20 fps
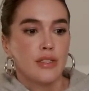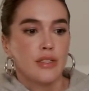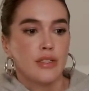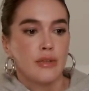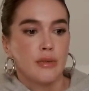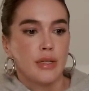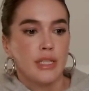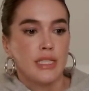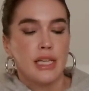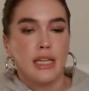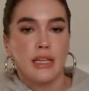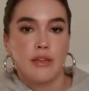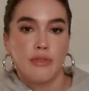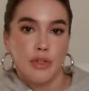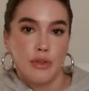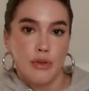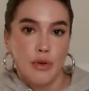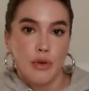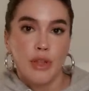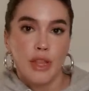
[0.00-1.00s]
So he said, if
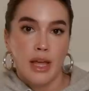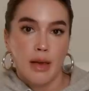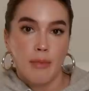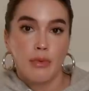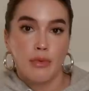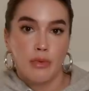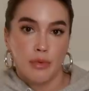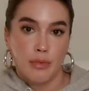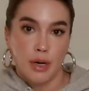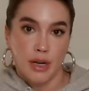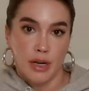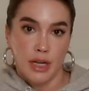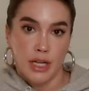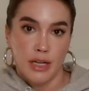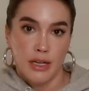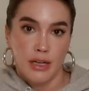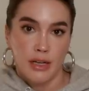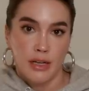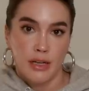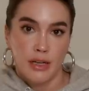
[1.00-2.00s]
you go to that pool
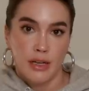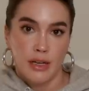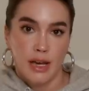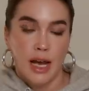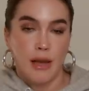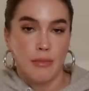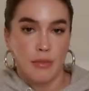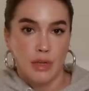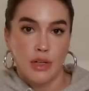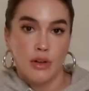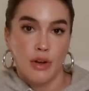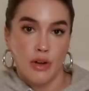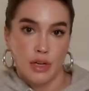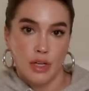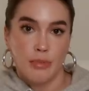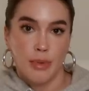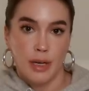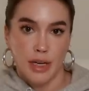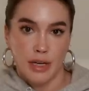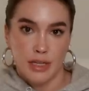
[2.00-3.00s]
party, I'm going to call
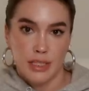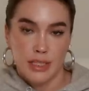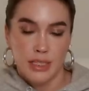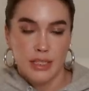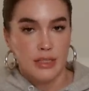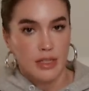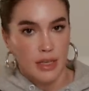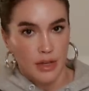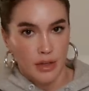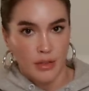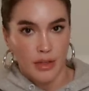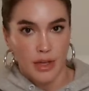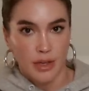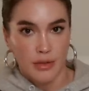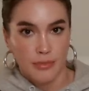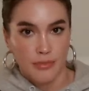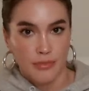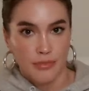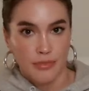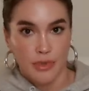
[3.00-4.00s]
your parents and tell
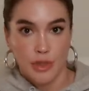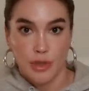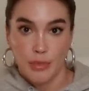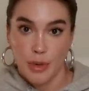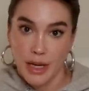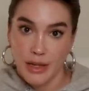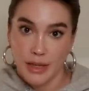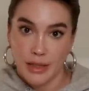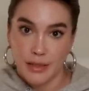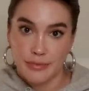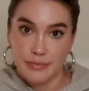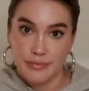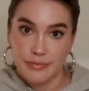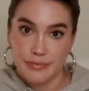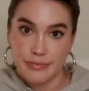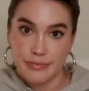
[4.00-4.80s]
them you're pregnant.